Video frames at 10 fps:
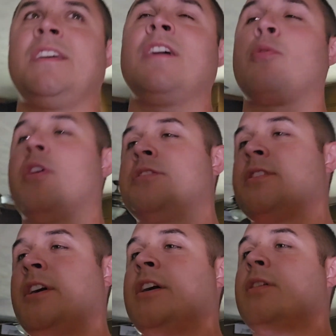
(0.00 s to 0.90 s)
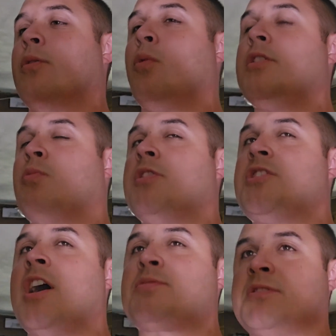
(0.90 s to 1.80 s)
In other words, what
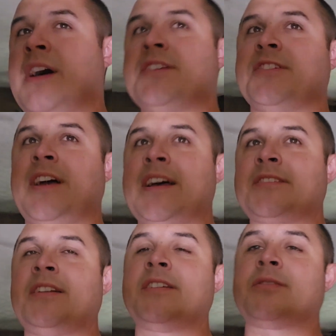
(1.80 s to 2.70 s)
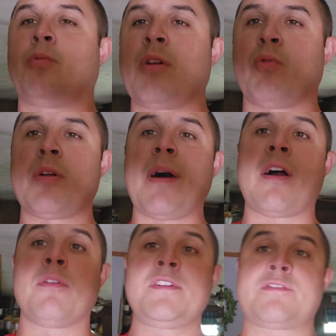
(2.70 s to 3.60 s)
Josh was nicely asking is, what
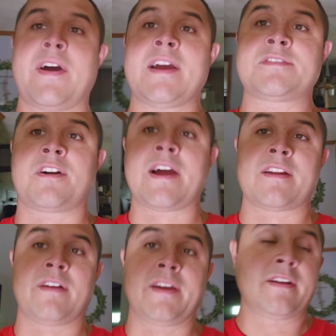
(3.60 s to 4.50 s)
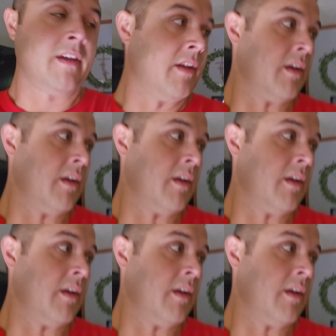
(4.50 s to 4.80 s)
about all these fans that are acting like,